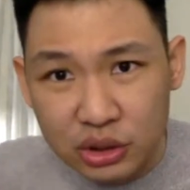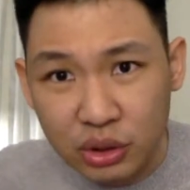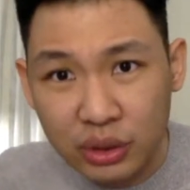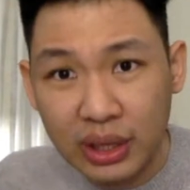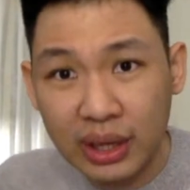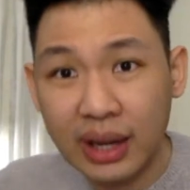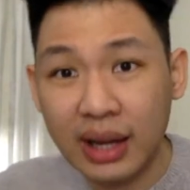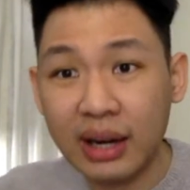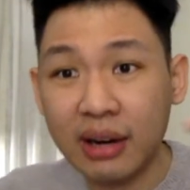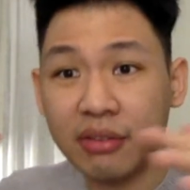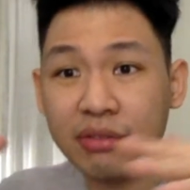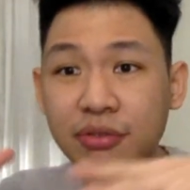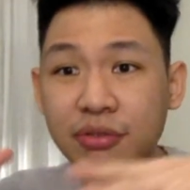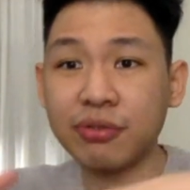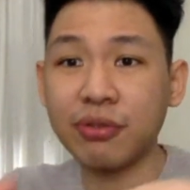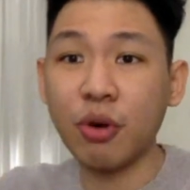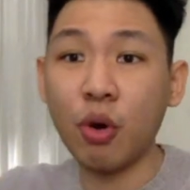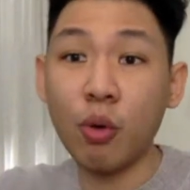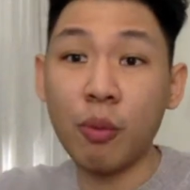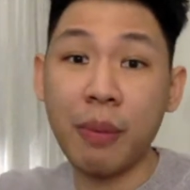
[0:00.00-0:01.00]
So they're gonna
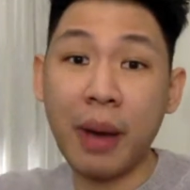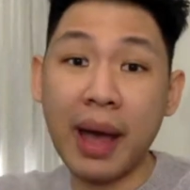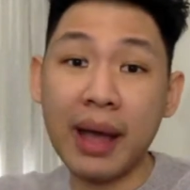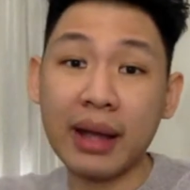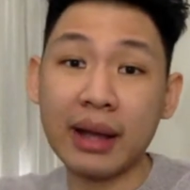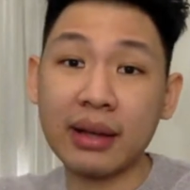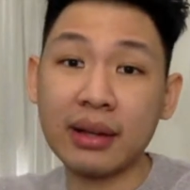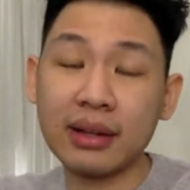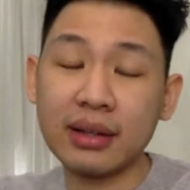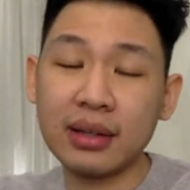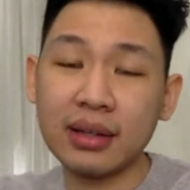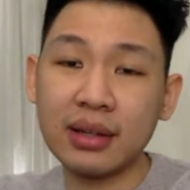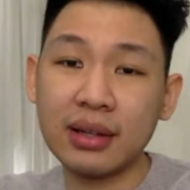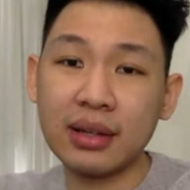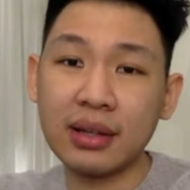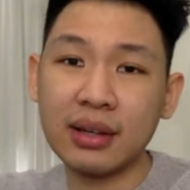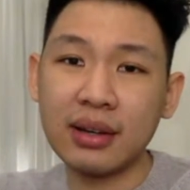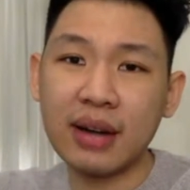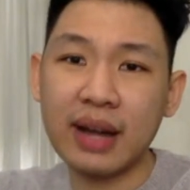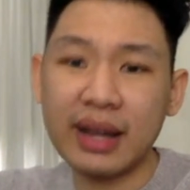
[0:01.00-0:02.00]
flow back,
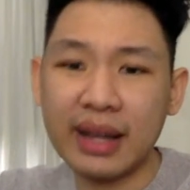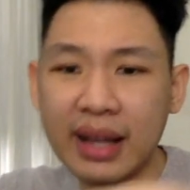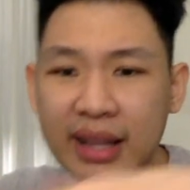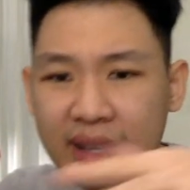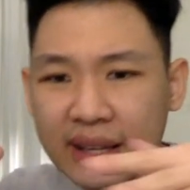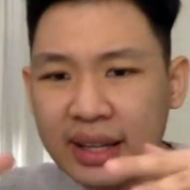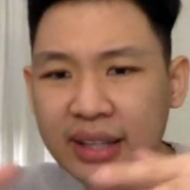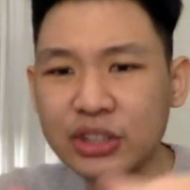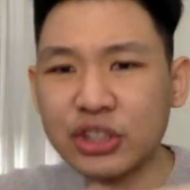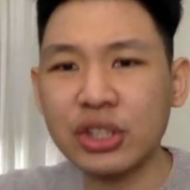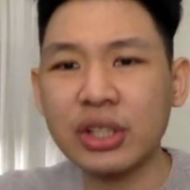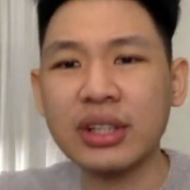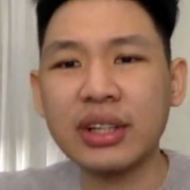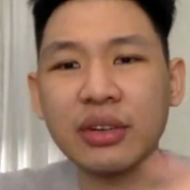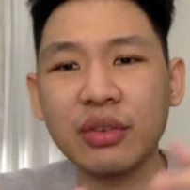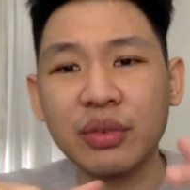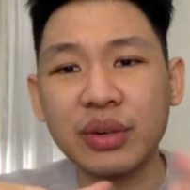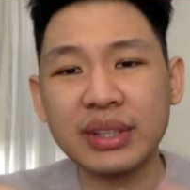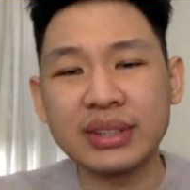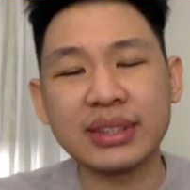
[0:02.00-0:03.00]
right? Actually,
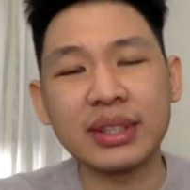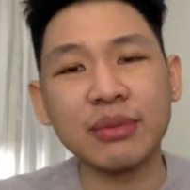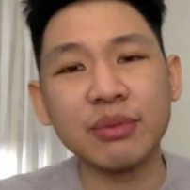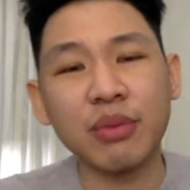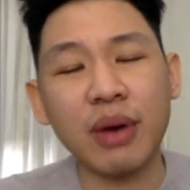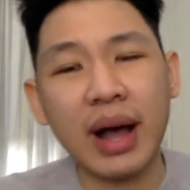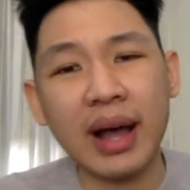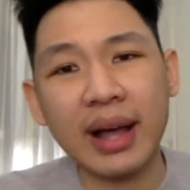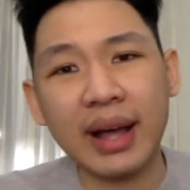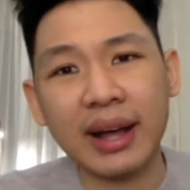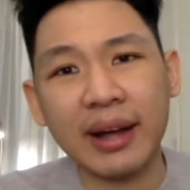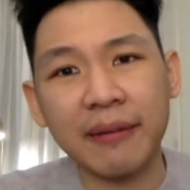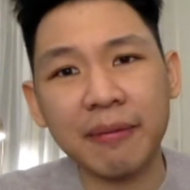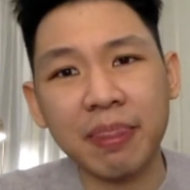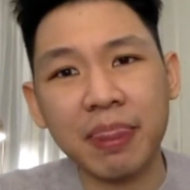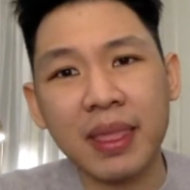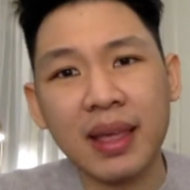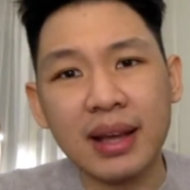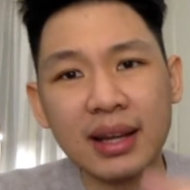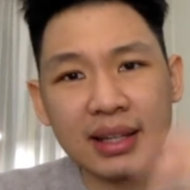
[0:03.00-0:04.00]
the reason why
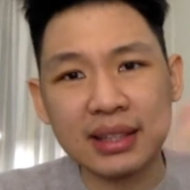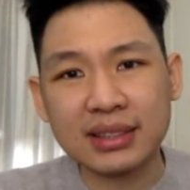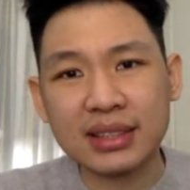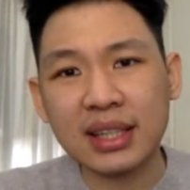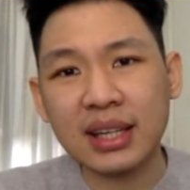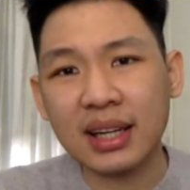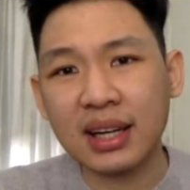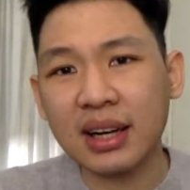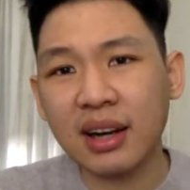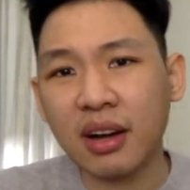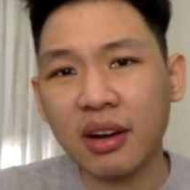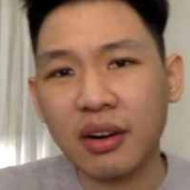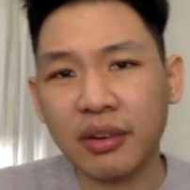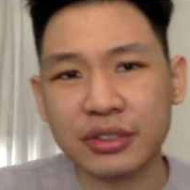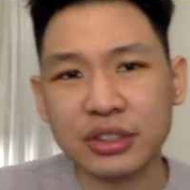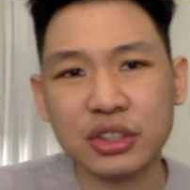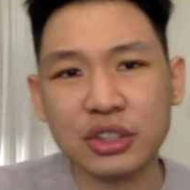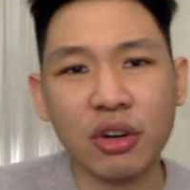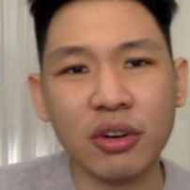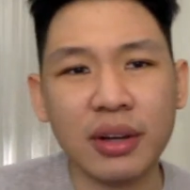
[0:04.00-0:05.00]
you see a lot
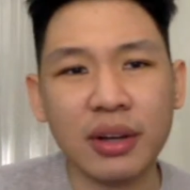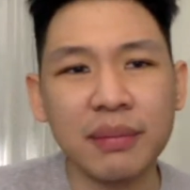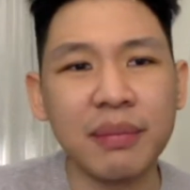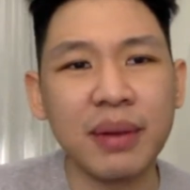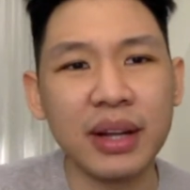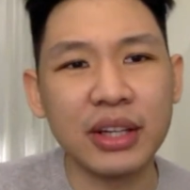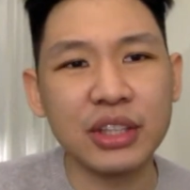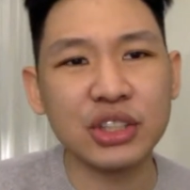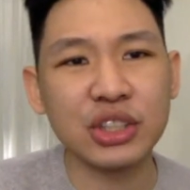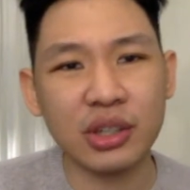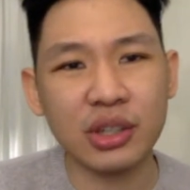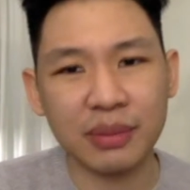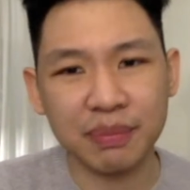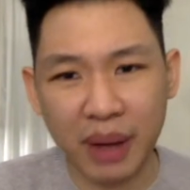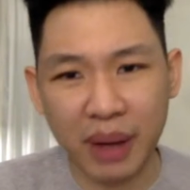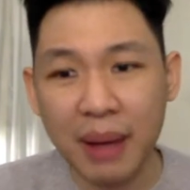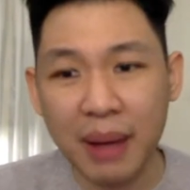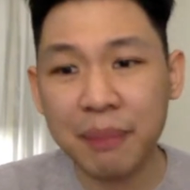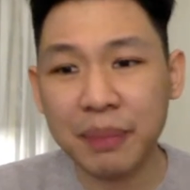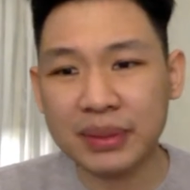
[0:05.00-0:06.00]
of stock in
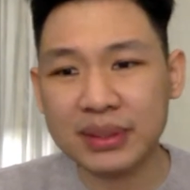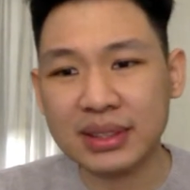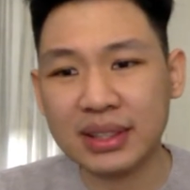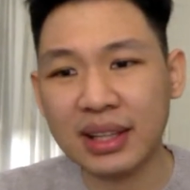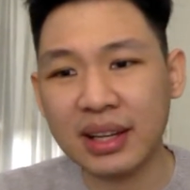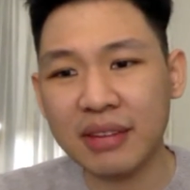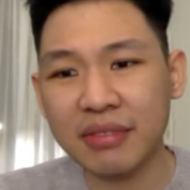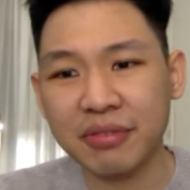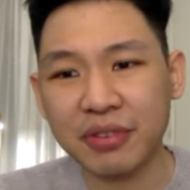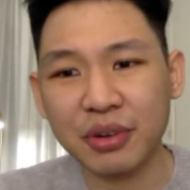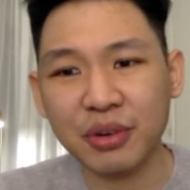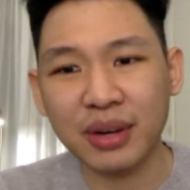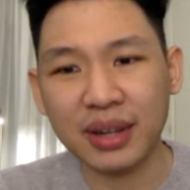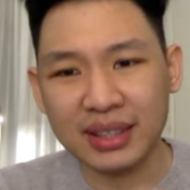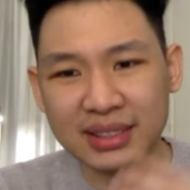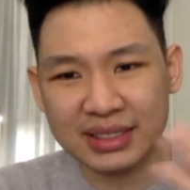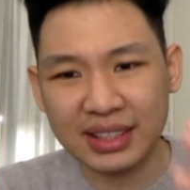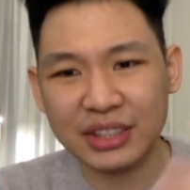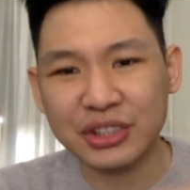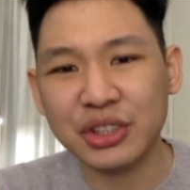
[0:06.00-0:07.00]
Malaysia, I personally feel
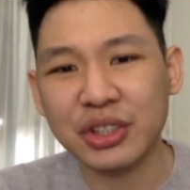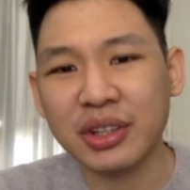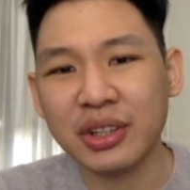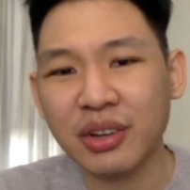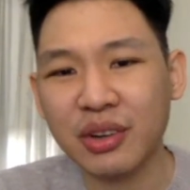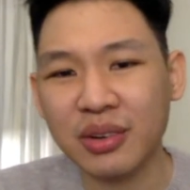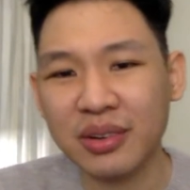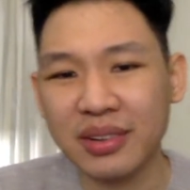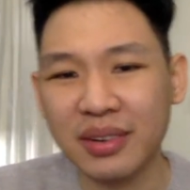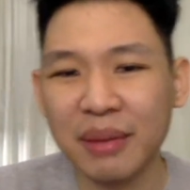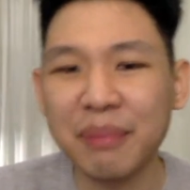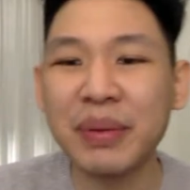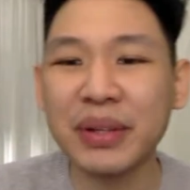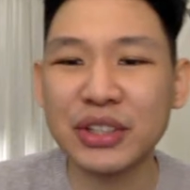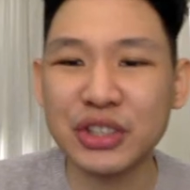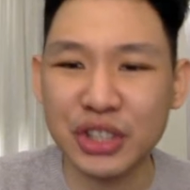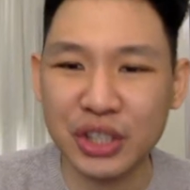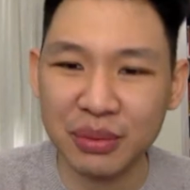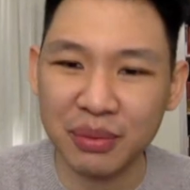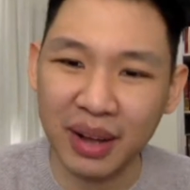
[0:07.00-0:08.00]
it's actually a
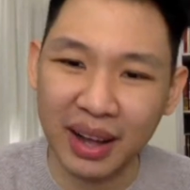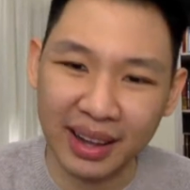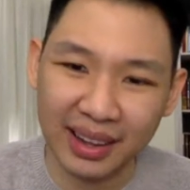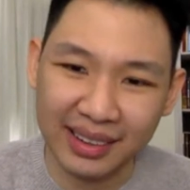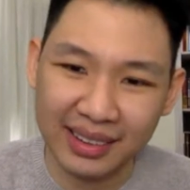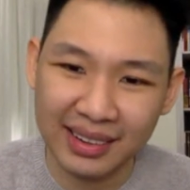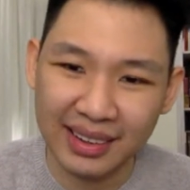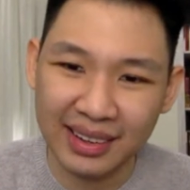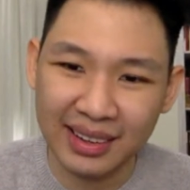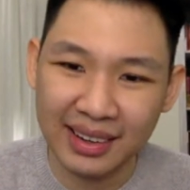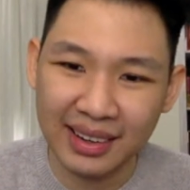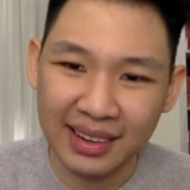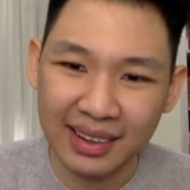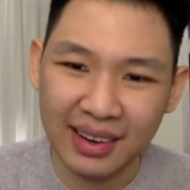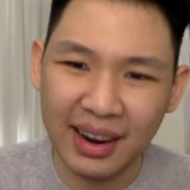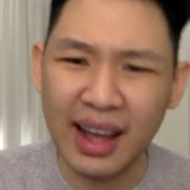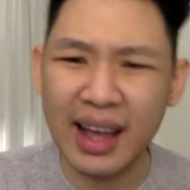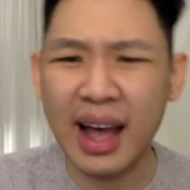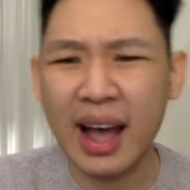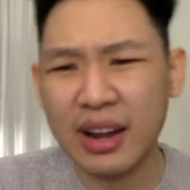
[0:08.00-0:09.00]
bit cheap,
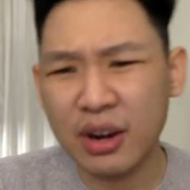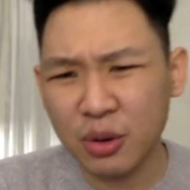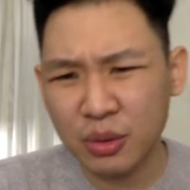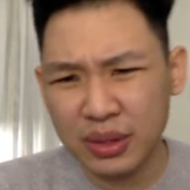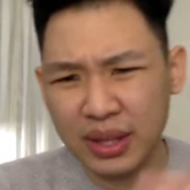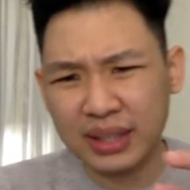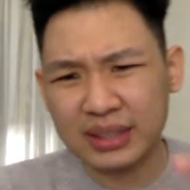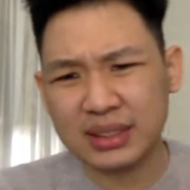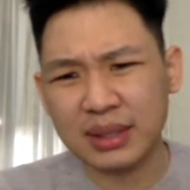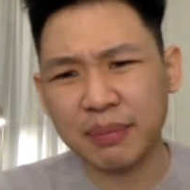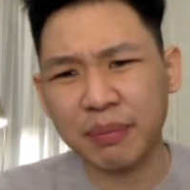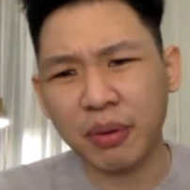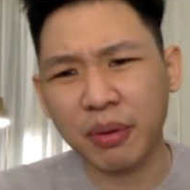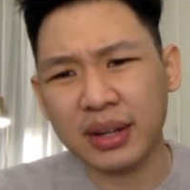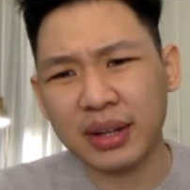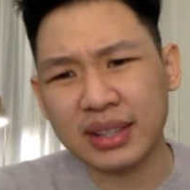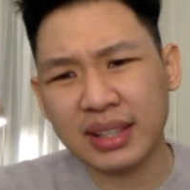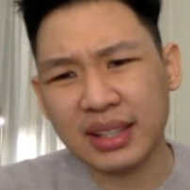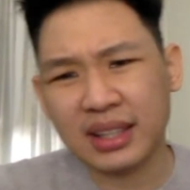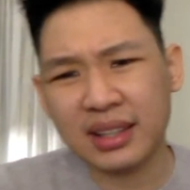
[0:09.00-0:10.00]
right? I know there's a
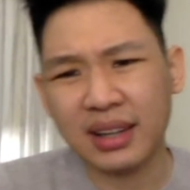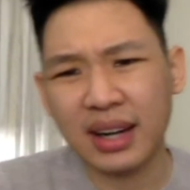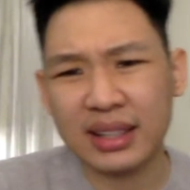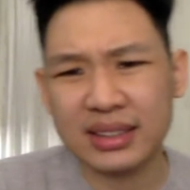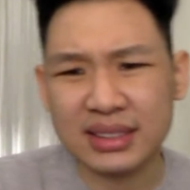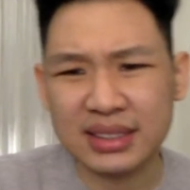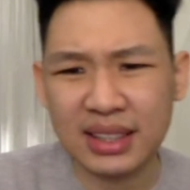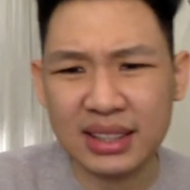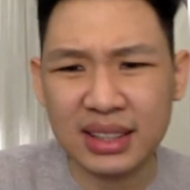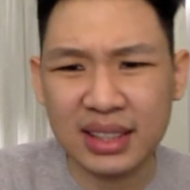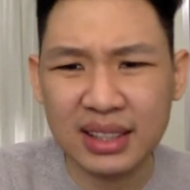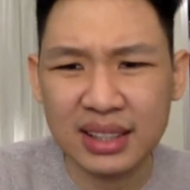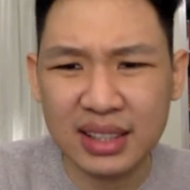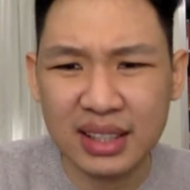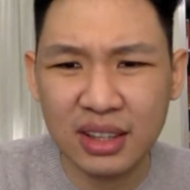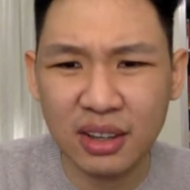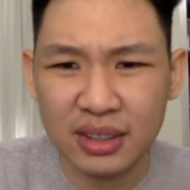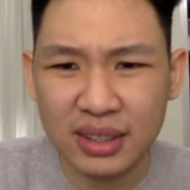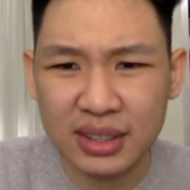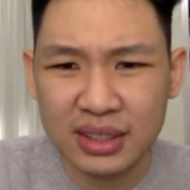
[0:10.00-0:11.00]
political
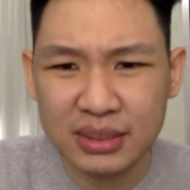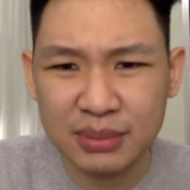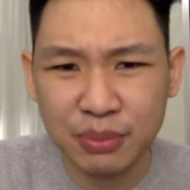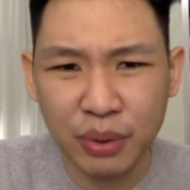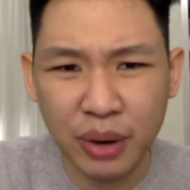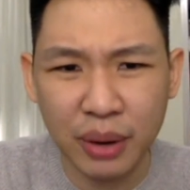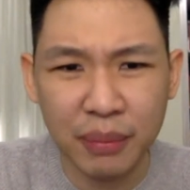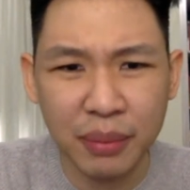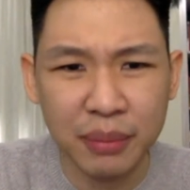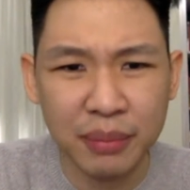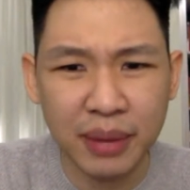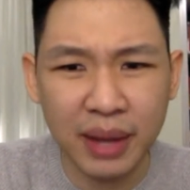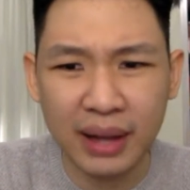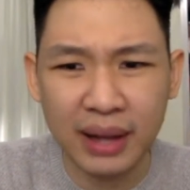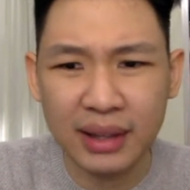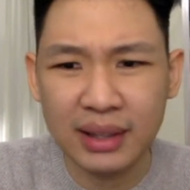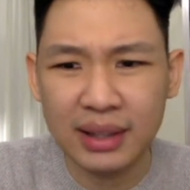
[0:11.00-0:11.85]
uncertainty, all this problem,